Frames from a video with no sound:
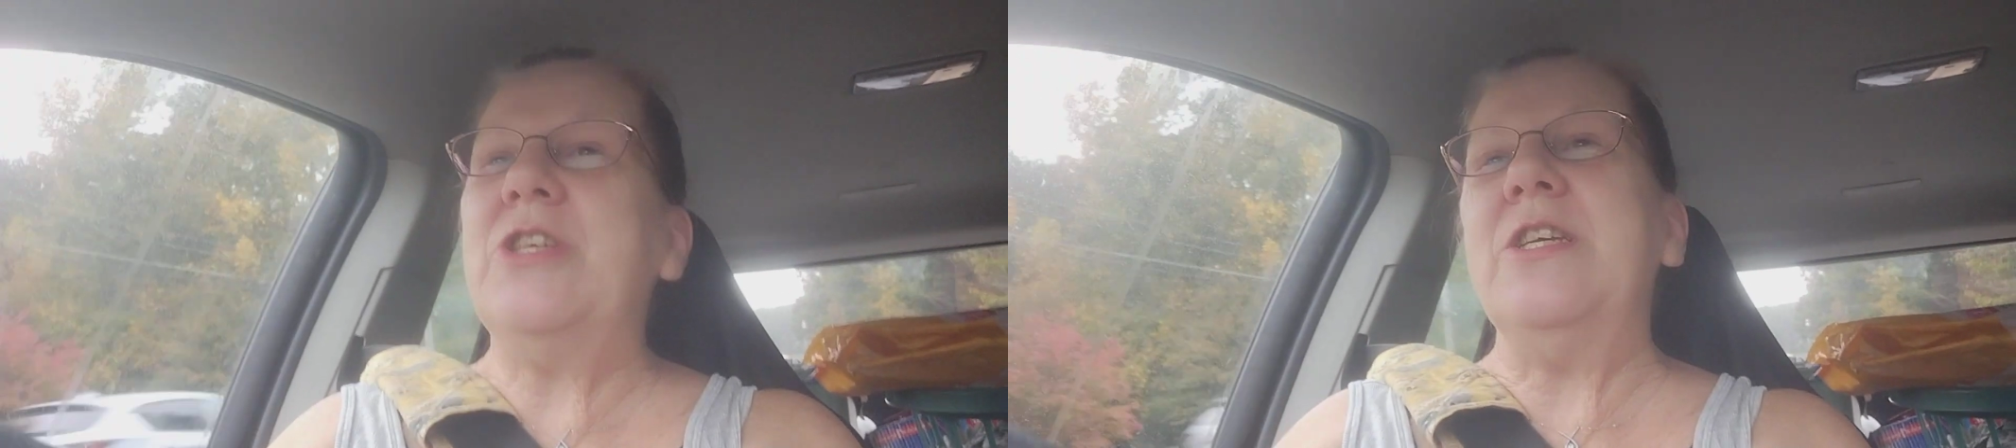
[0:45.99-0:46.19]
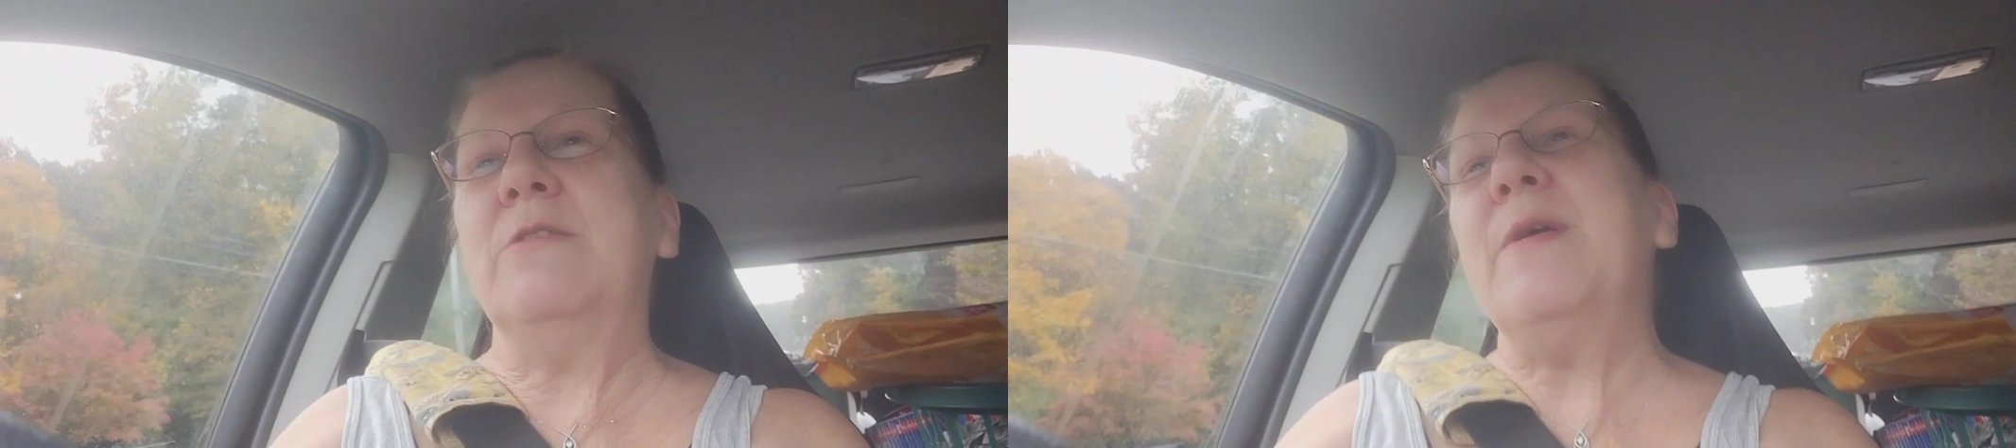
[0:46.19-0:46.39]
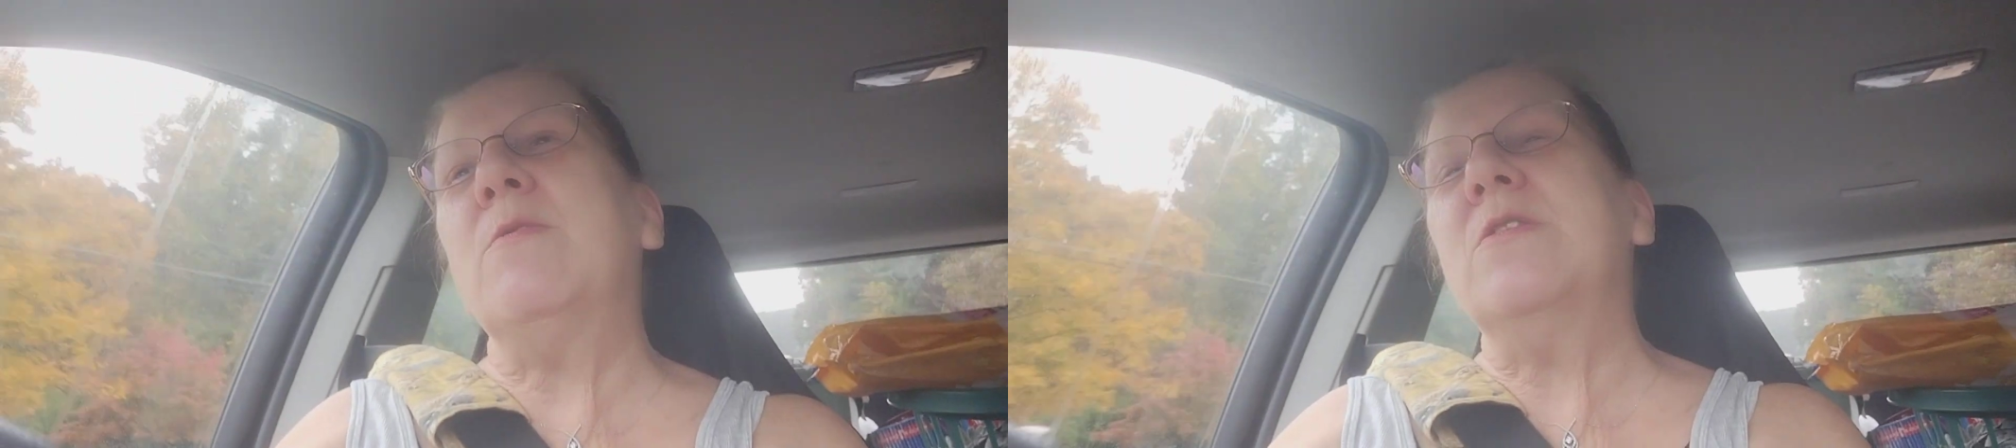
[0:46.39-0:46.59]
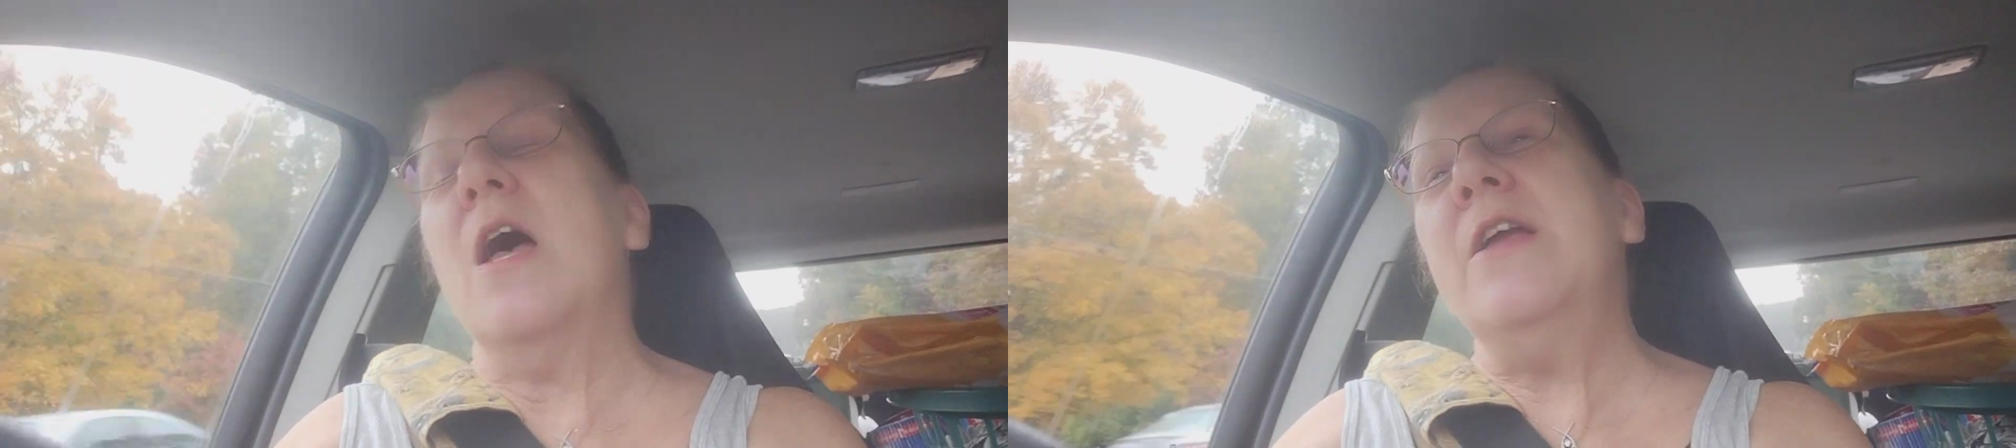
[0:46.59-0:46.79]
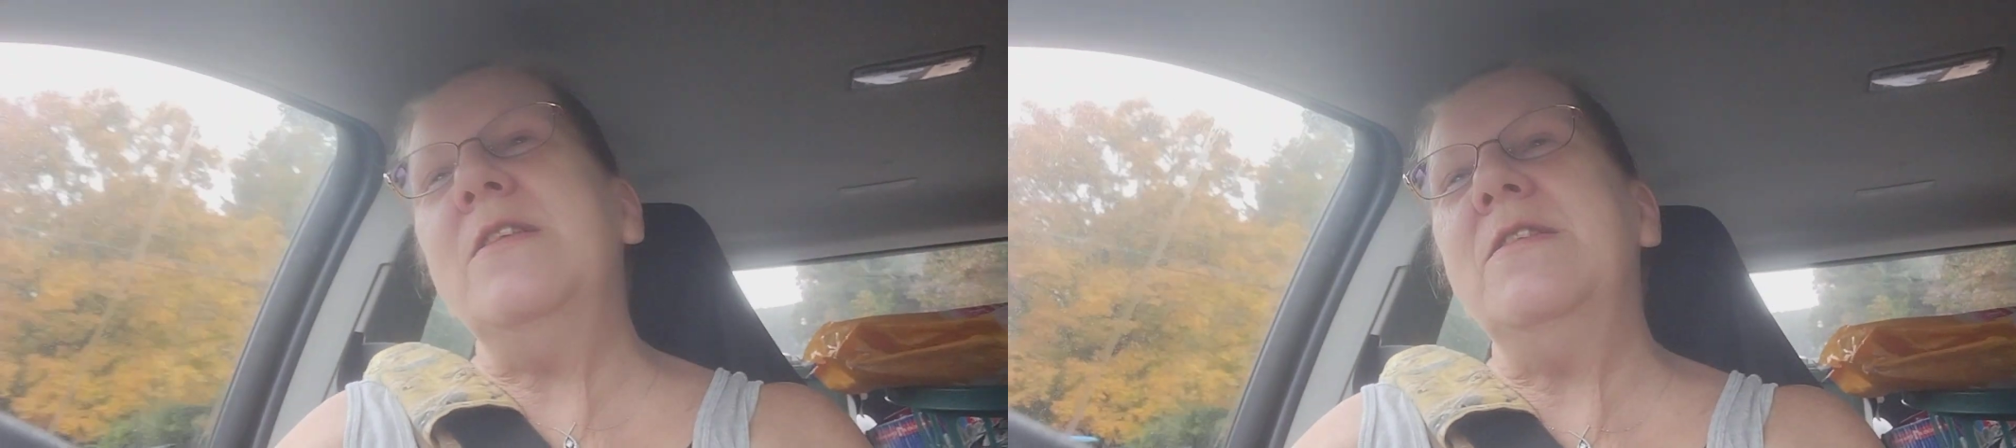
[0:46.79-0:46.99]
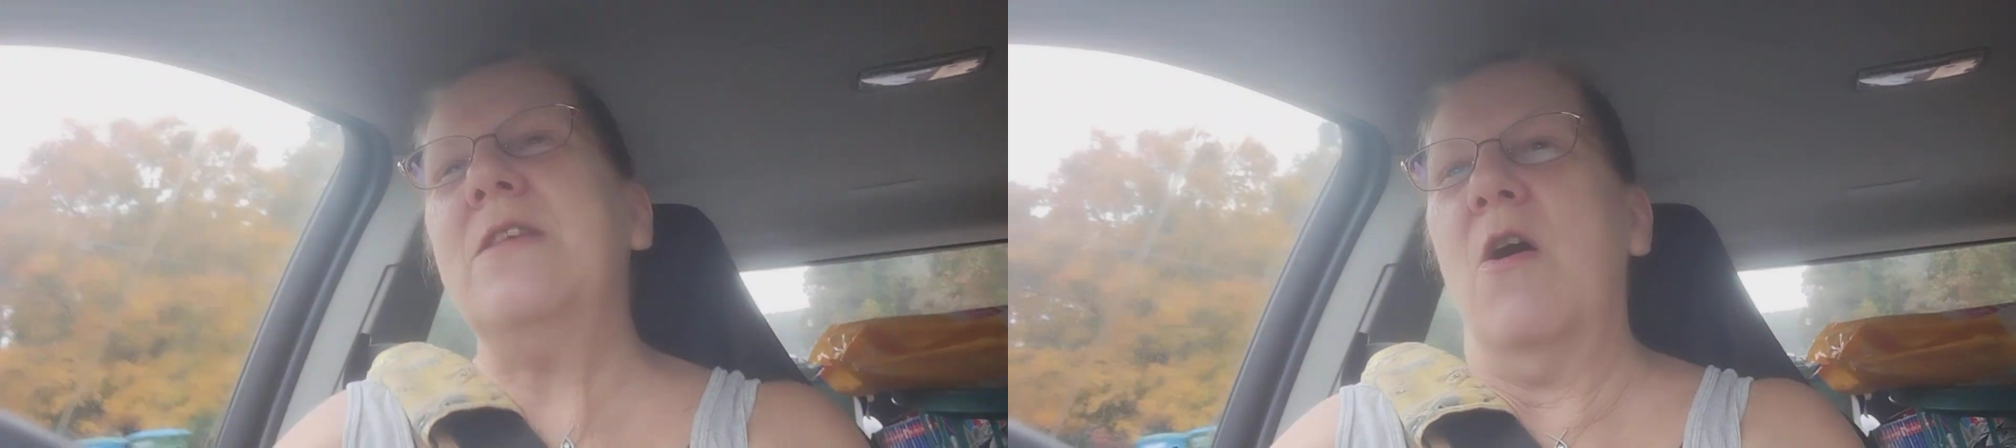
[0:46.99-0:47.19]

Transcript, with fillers: cheese, pickles, onions